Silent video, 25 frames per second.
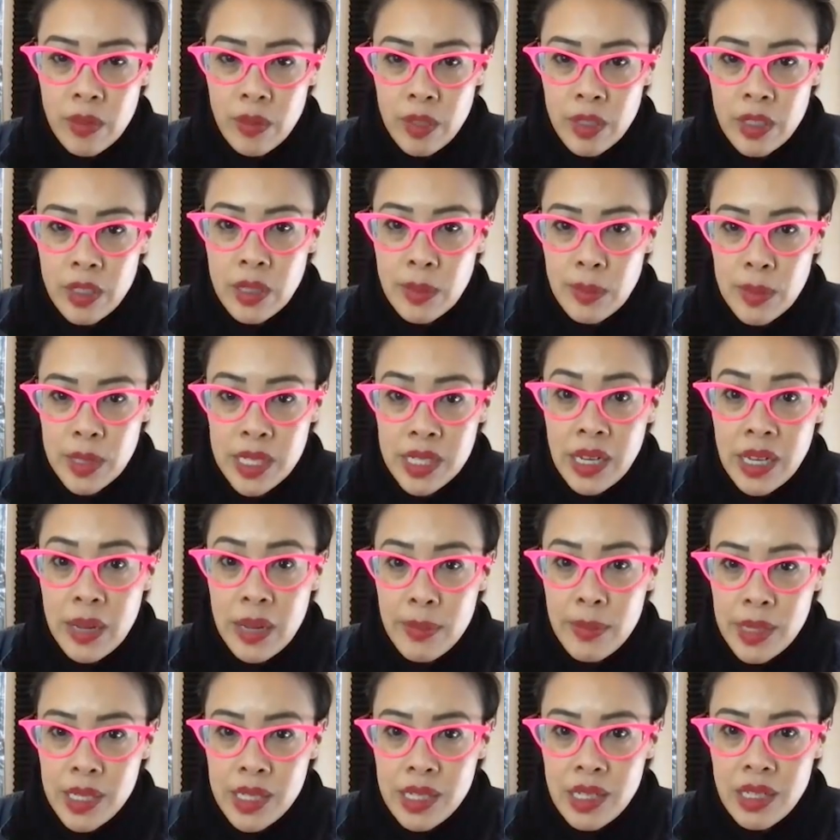some
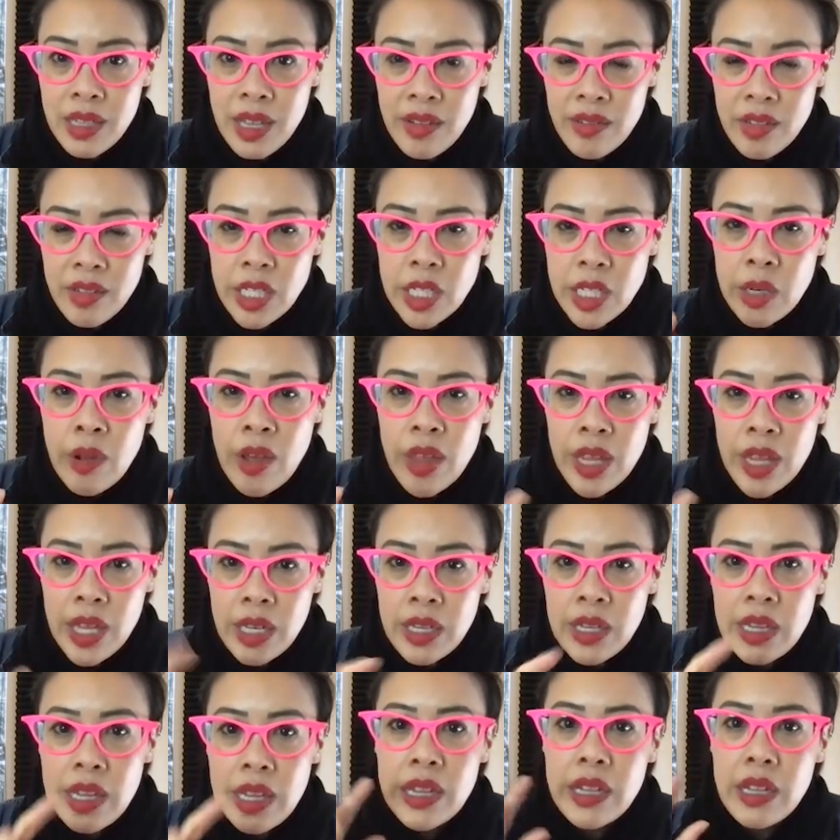assignments that they have to do. And
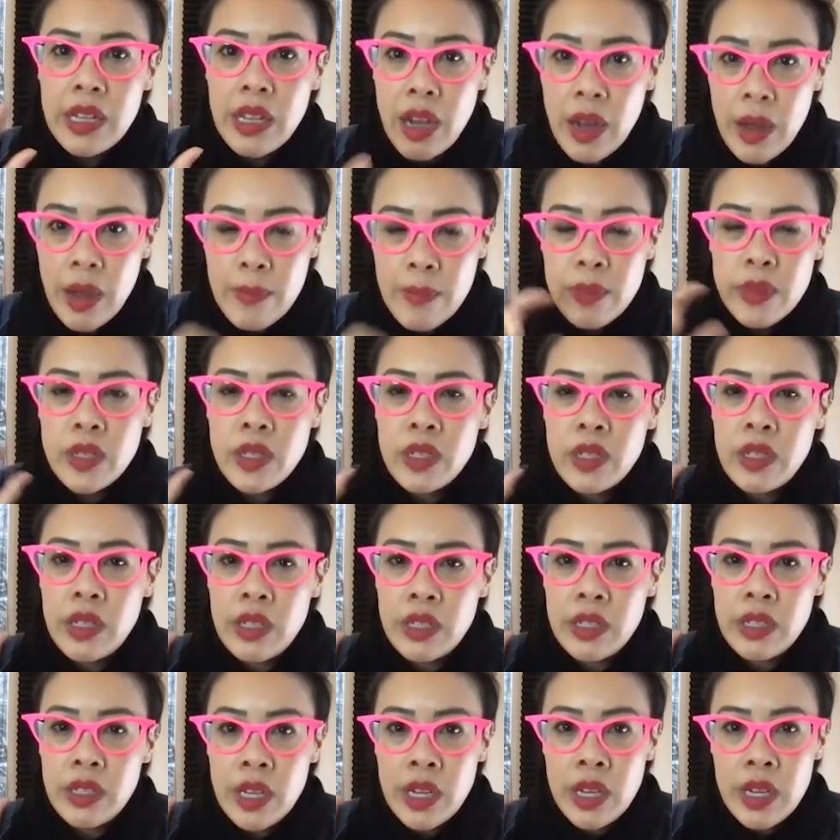then they come to
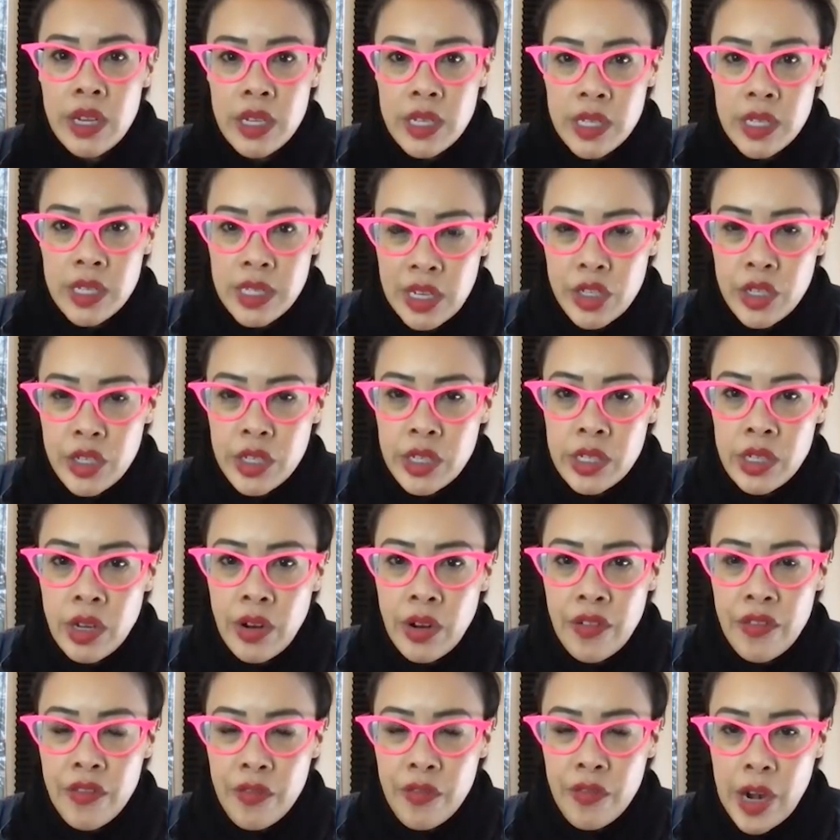the sessions
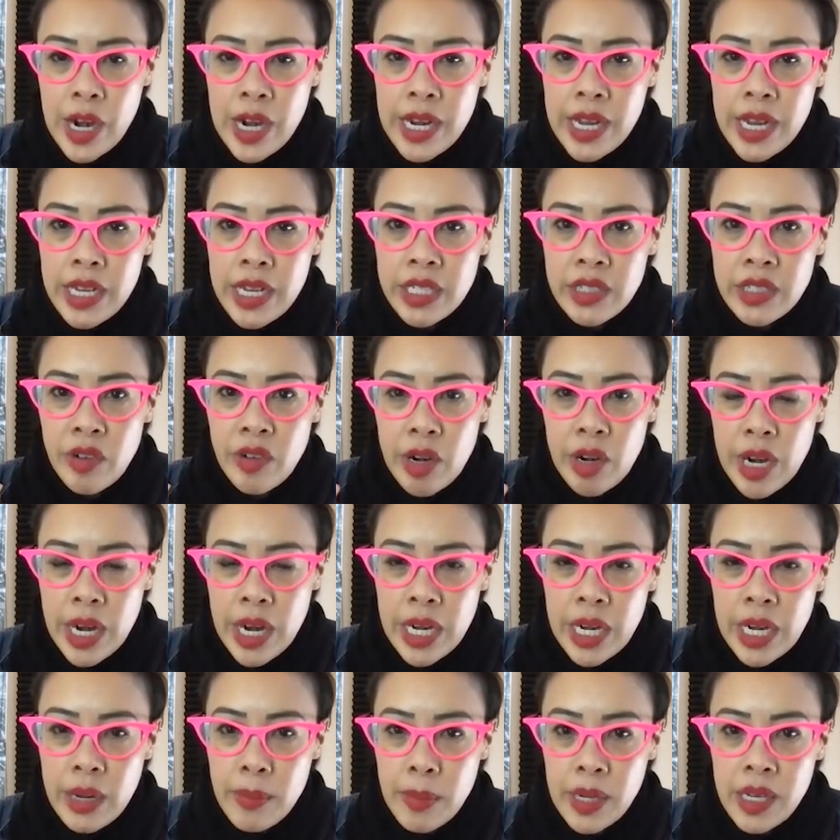on Fridays for
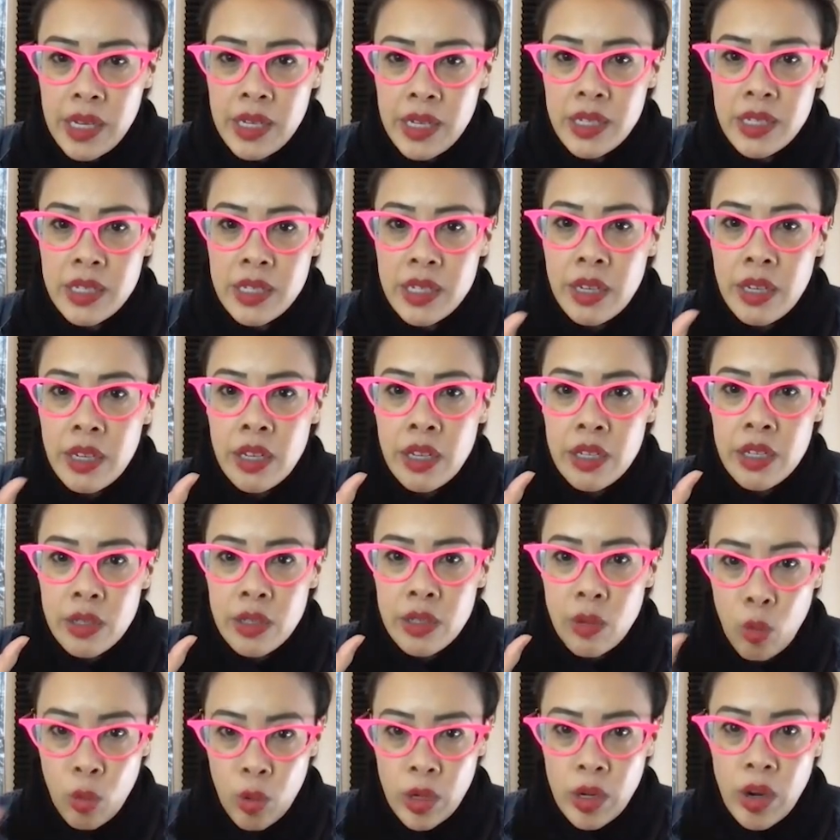ninety minutes to
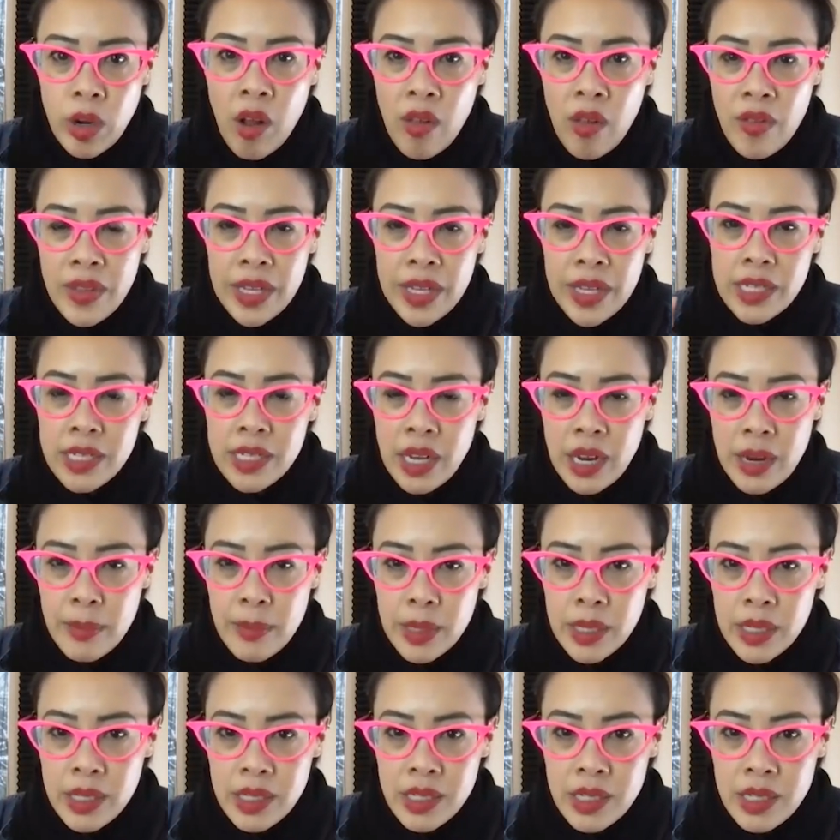work on the
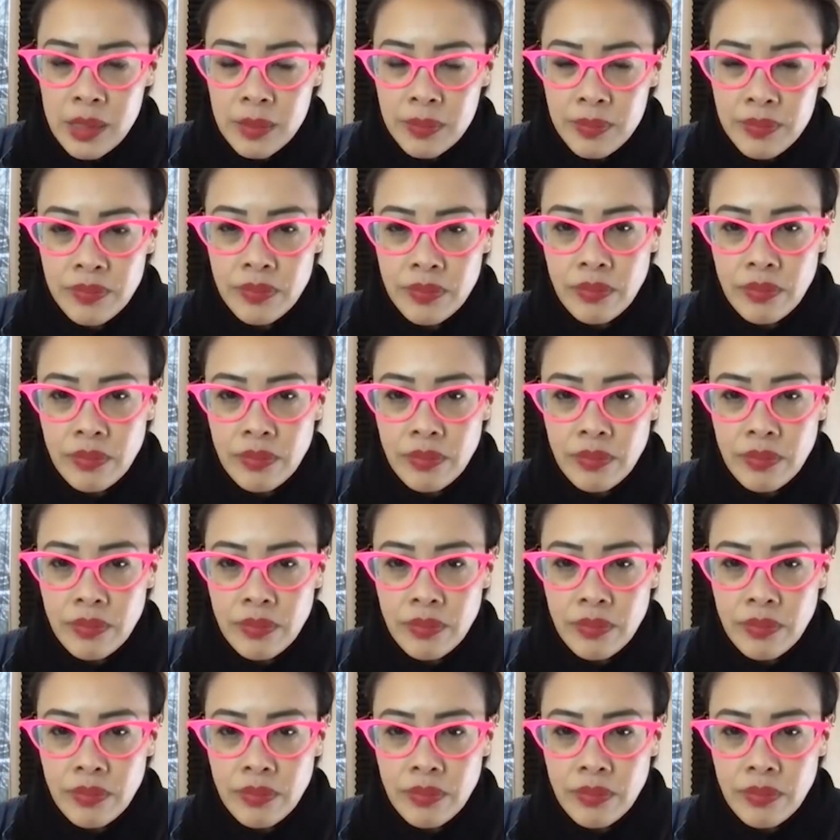assignments.